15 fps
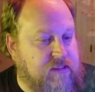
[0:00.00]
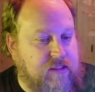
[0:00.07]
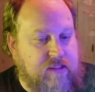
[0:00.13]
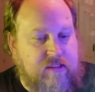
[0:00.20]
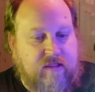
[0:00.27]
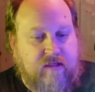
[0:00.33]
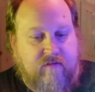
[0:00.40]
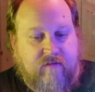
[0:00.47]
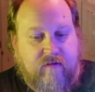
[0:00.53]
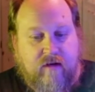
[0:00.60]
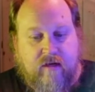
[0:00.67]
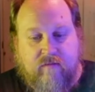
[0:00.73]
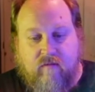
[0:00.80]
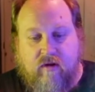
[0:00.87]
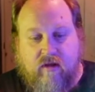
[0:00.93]
So this is
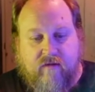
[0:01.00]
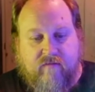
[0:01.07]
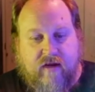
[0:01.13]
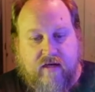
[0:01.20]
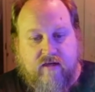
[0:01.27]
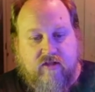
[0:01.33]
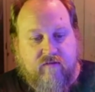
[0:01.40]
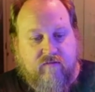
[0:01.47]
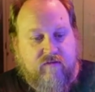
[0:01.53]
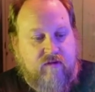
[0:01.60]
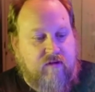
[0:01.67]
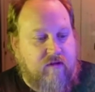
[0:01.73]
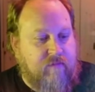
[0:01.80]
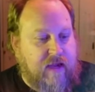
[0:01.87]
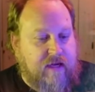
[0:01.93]
the real advantage of
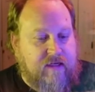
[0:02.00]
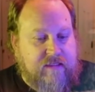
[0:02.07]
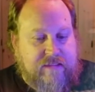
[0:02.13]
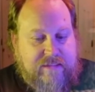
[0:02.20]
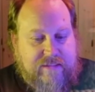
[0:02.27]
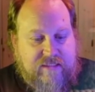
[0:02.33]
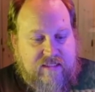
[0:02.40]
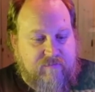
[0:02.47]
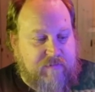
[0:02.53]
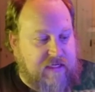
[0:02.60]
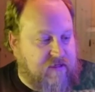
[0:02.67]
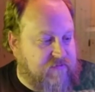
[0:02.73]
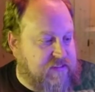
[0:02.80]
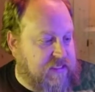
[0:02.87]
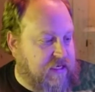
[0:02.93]
the magnets, is the
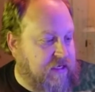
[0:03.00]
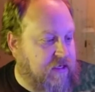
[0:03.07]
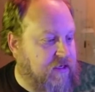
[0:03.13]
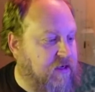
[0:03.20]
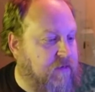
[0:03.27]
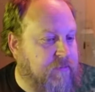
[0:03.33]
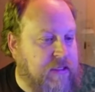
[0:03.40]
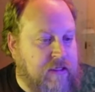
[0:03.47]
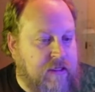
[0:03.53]
speed of setting it up.